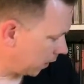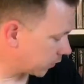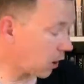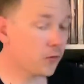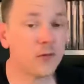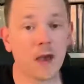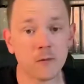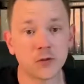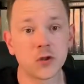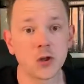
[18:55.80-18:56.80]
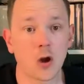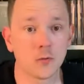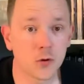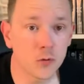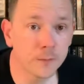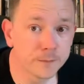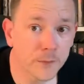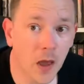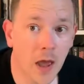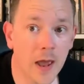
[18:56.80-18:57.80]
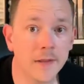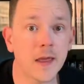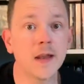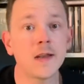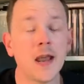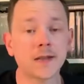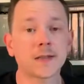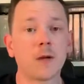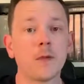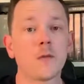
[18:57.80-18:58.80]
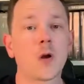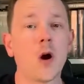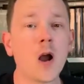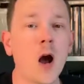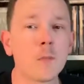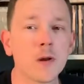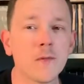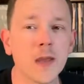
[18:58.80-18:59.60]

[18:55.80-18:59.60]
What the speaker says: So that was the local, and then next up they've got a couple of